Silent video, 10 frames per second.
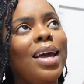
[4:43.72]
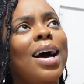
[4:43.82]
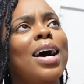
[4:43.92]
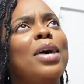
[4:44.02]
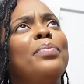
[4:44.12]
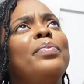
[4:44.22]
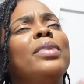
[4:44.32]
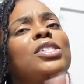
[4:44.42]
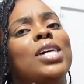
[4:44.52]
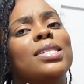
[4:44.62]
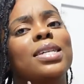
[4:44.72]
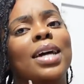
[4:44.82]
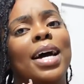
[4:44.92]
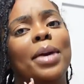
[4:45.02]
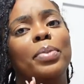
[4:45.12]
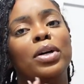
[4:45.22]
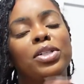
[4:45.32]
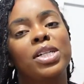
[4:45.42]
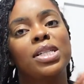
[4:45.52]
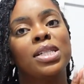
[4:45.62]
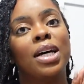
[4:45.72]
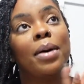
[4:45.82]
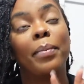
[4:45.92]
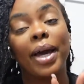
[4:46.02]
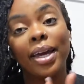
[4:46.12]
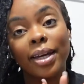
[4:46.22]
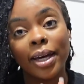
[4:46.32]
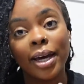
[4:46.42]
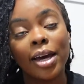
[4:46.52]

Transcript: um, Jess and I purchased a mic